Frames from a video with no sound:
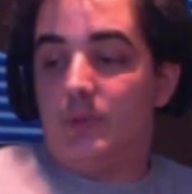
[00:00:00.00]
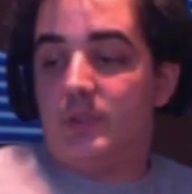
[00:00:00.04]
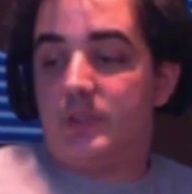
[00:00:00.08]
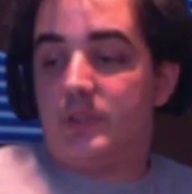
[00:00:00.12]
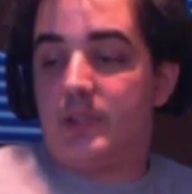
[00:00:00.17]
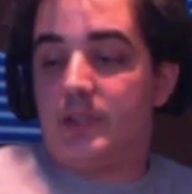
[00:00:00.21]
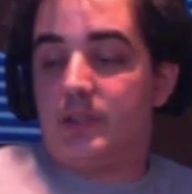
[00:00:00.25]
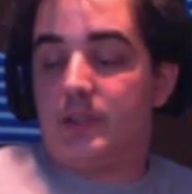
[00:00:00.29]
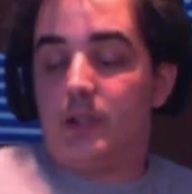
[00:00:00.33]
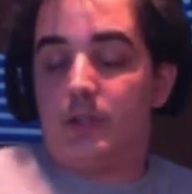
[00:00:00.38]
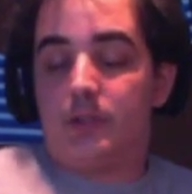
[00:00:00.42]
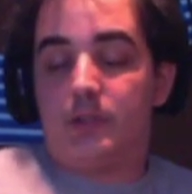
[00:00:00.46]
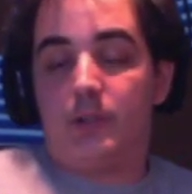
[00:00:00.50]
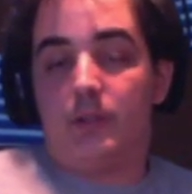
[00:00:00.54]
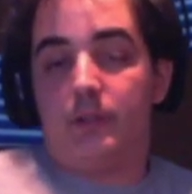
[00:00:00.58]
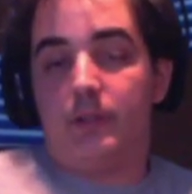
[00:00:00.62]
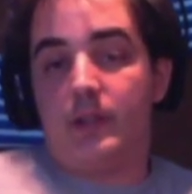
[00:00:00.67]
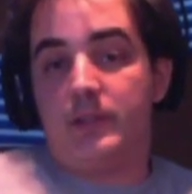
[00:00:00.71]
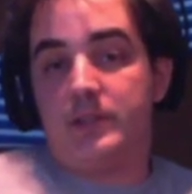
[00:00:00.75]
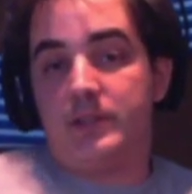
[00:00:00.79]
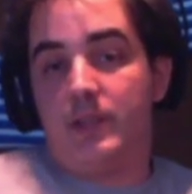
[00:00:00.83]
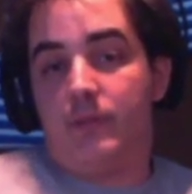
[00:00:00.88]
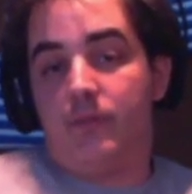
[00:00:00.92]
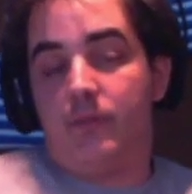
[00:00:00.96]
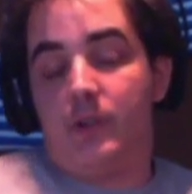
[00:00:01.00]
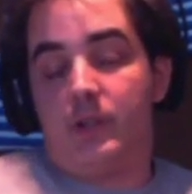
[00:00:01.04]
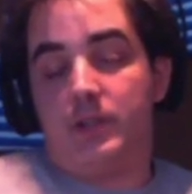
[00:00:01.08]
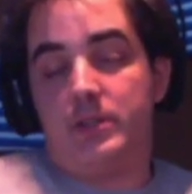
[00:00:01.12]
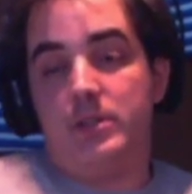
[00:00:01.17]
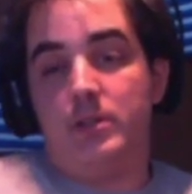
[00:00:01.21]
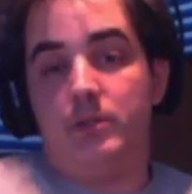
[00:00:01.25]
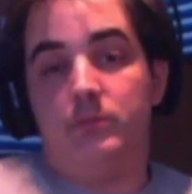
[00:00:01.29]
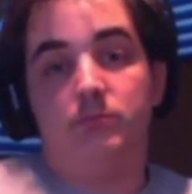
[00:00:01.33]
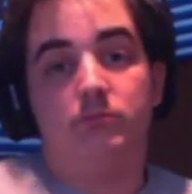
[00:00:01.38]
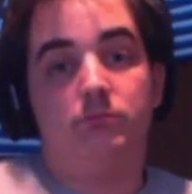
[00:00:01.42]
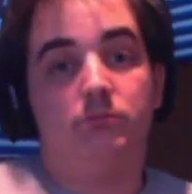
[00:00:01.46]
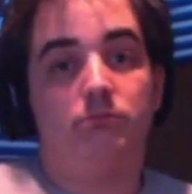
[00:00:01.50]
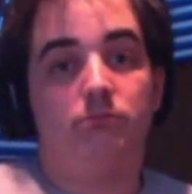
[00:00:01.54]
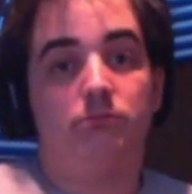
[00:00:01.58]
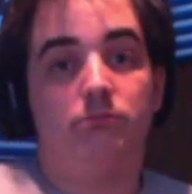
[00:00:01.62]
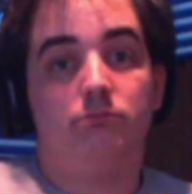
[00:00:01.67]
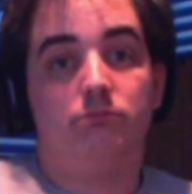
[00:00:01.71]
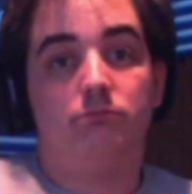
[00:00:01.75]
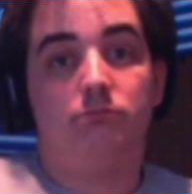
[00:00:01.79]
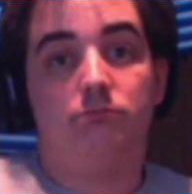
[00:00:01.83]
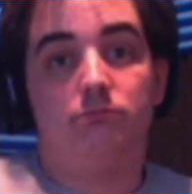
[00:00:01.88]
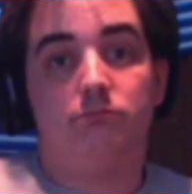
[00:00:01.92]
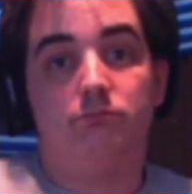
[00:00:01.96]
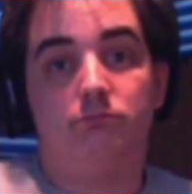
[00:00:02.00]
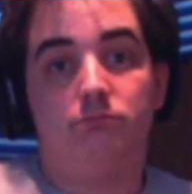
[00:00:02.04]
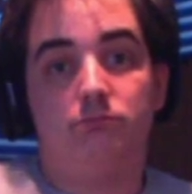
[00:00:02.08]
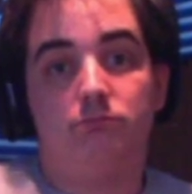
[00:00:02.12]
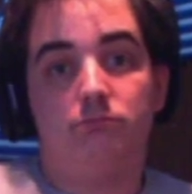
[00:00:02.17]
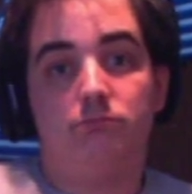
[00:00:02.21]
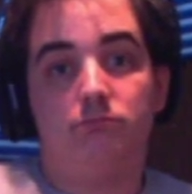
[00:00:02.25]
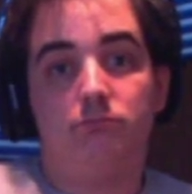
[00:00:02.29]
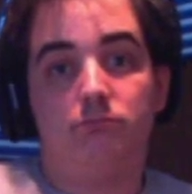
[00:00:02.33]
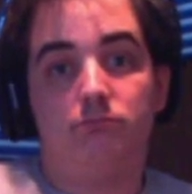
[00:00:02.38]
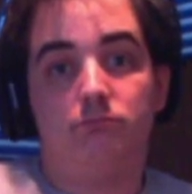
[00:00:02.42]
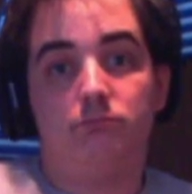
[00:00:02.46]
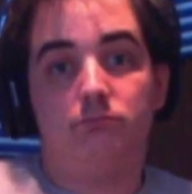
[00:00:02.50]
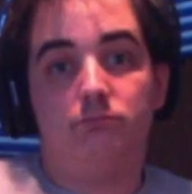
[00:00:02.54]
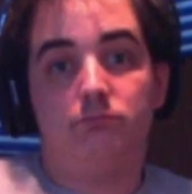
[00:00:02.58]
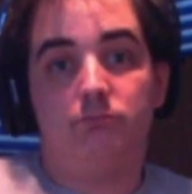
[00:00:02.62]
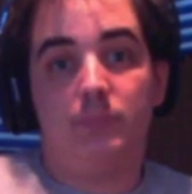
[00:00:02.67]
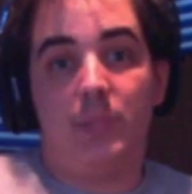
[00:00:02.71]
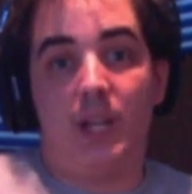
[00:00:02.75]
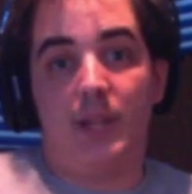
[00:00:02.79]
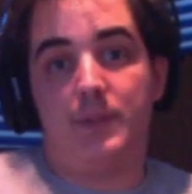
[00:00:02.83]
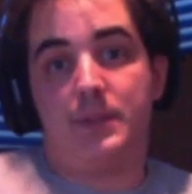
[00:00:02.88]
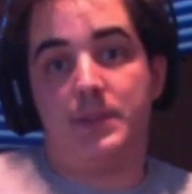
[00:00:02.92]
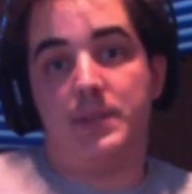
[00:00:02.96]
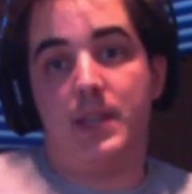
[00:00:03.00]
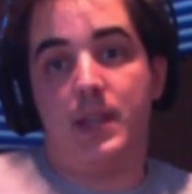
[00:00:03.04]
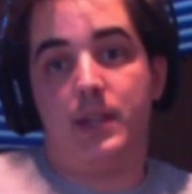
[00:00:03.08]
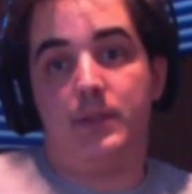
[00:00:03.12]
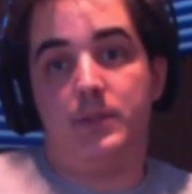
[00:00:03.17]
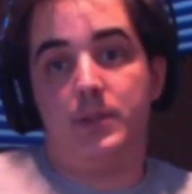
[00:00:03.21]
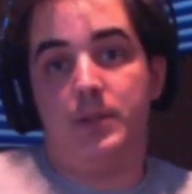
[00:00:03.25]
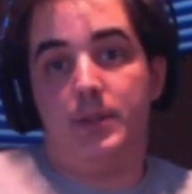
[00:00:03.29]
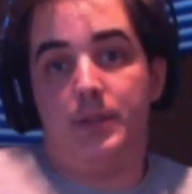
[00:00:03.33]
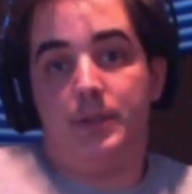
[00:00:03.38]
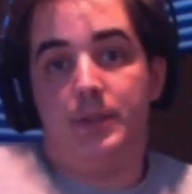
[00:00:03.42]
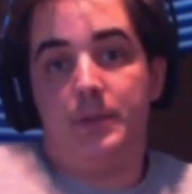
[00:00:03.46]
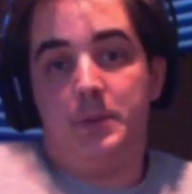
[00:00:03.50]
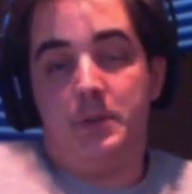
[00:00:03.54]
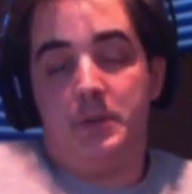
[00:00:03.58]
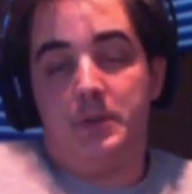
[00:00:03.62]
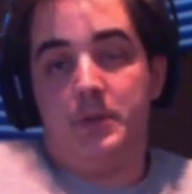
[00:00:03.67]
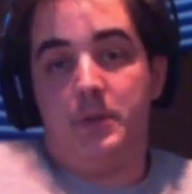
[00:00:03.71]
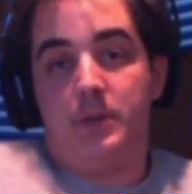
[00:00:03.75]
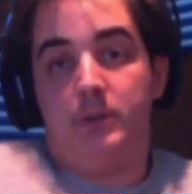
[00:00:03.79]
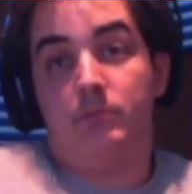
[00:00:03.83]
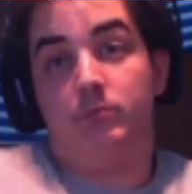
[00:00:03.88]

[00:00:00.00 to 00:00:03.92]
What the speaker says: there, turn around and say, fuck you. Bounce sand. You don't know what you're doing.